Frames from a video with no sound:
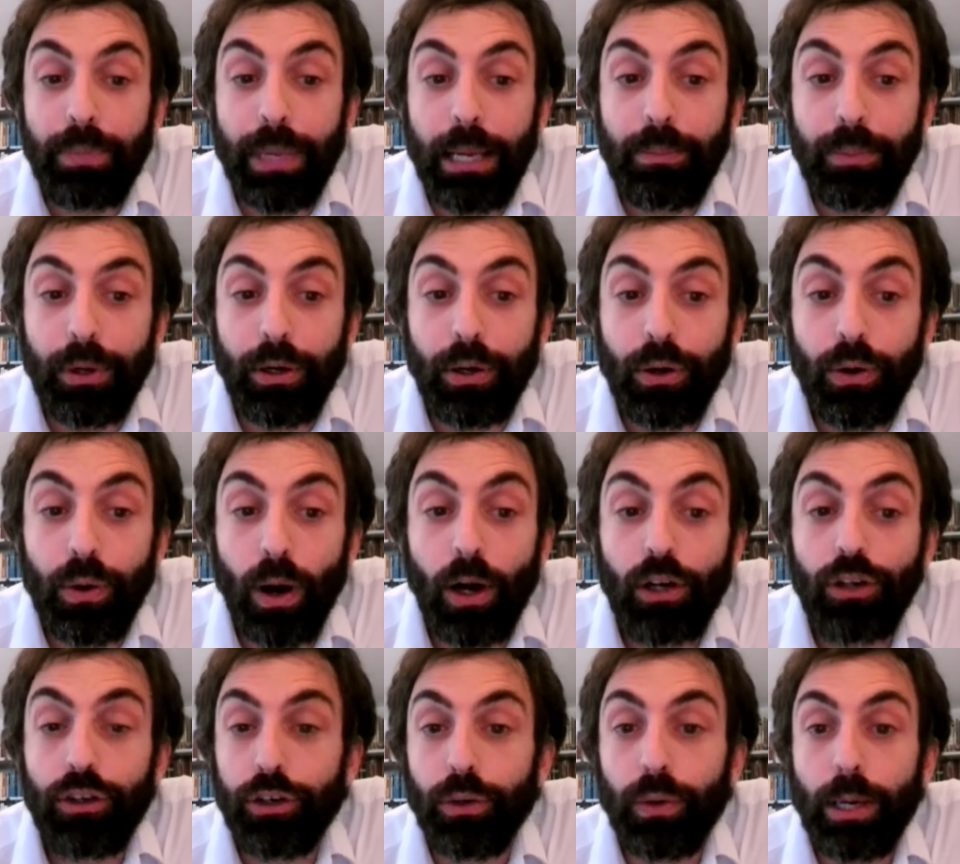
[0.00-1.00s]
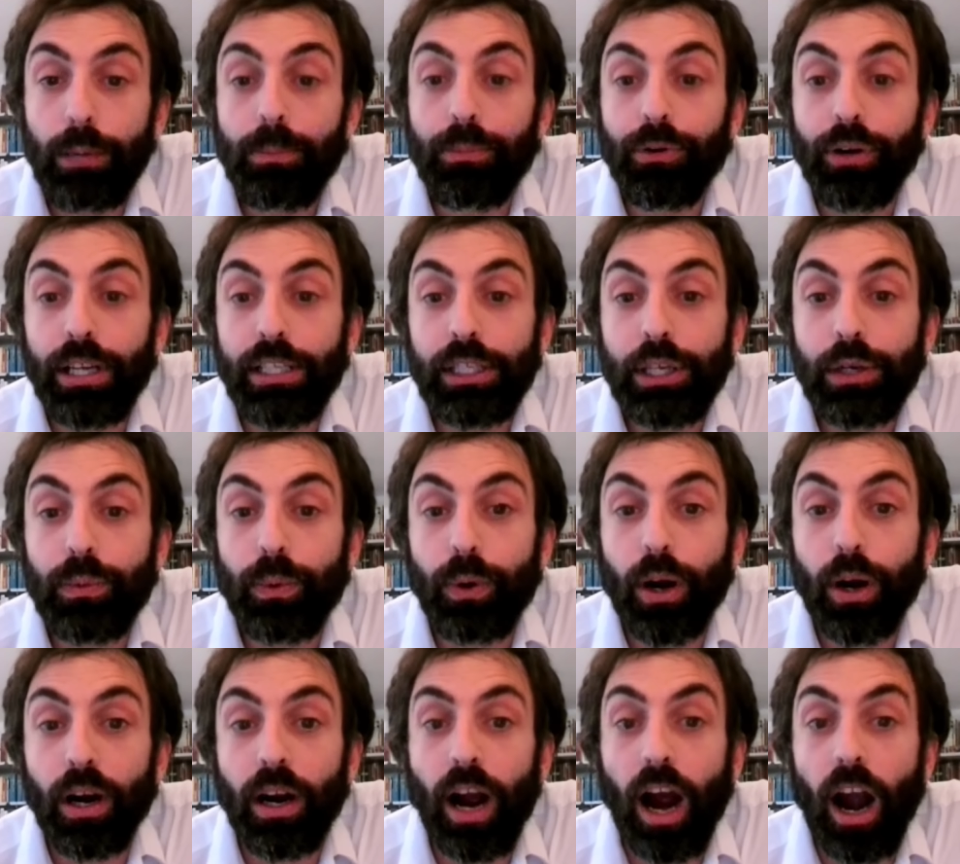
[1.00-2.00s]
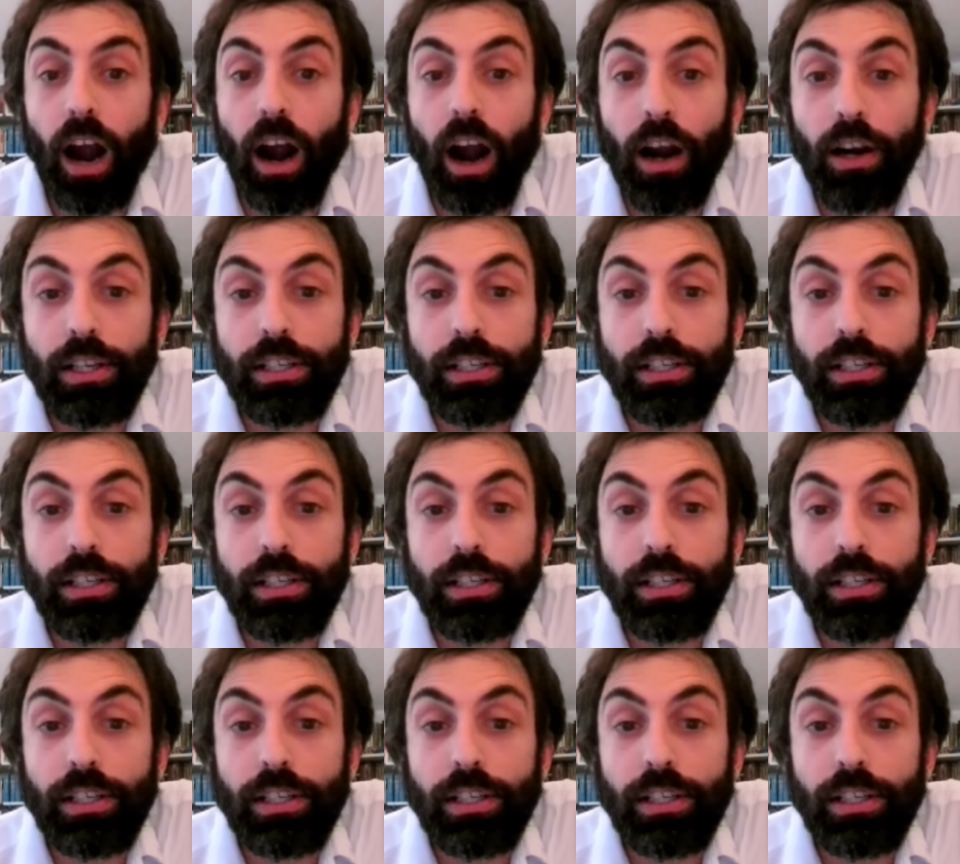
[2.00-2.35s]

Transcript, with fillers: people who are doing prison work are,